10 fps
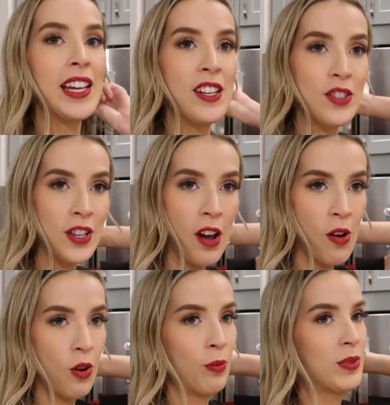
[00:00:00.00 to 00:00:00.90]
He just got
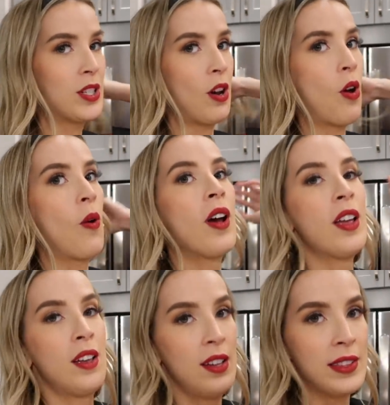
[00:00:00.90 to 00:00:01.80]
home, so
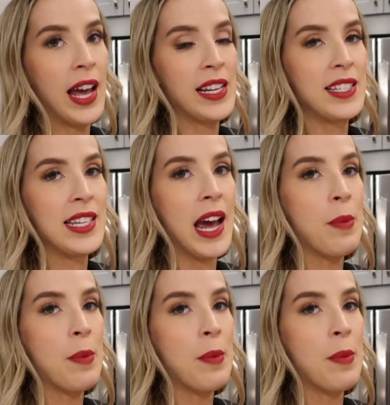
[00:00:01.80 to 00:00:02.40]
that needs to